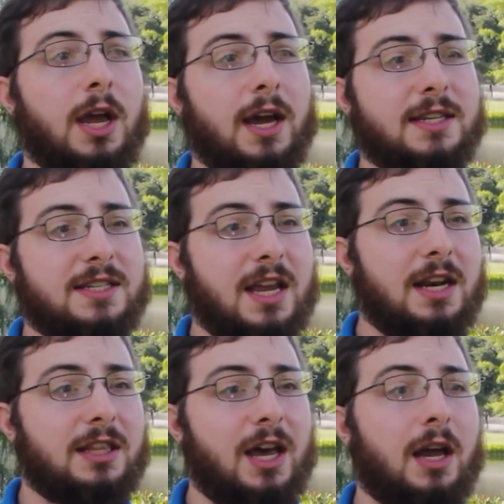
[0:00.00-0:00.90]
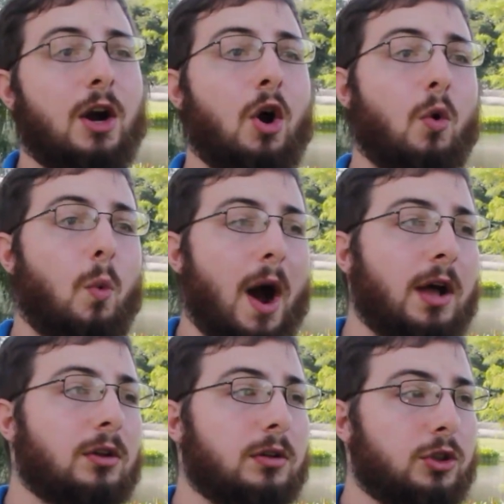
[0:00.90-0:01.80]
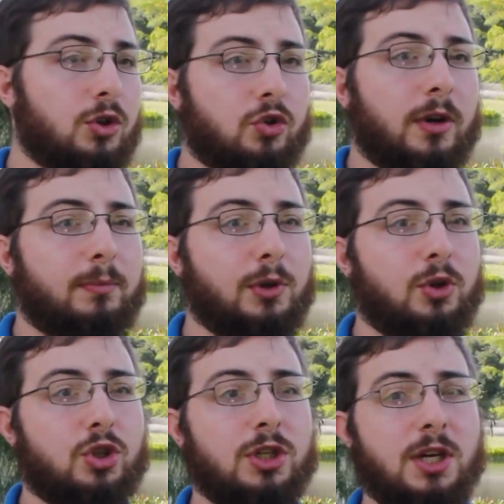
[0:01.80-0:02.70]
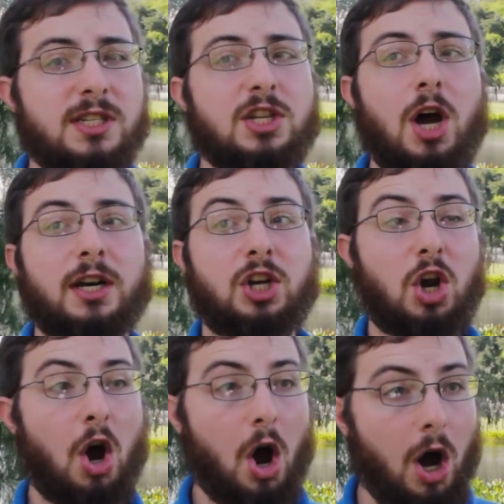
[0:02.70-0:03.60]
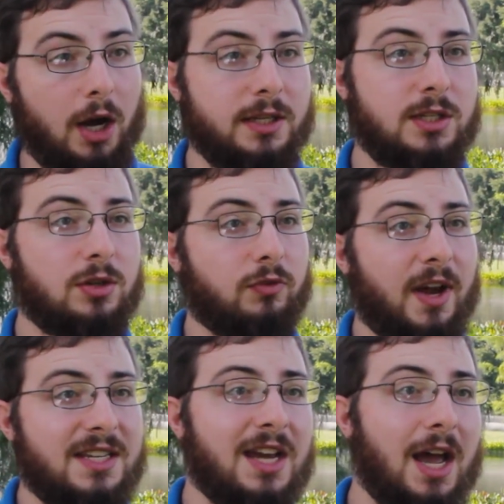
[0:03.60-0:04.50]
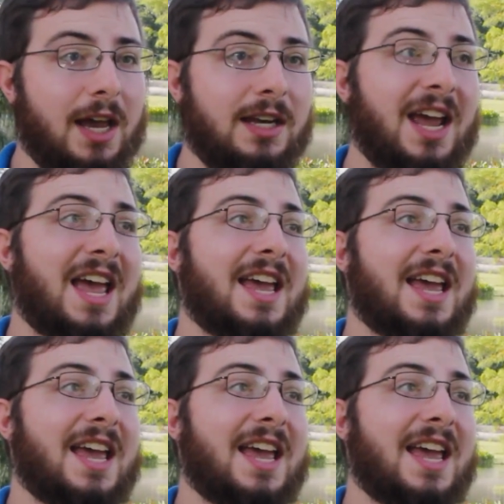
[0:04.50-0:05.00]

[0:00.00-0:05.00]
has stated that while nutrient pollution does not cause red tide,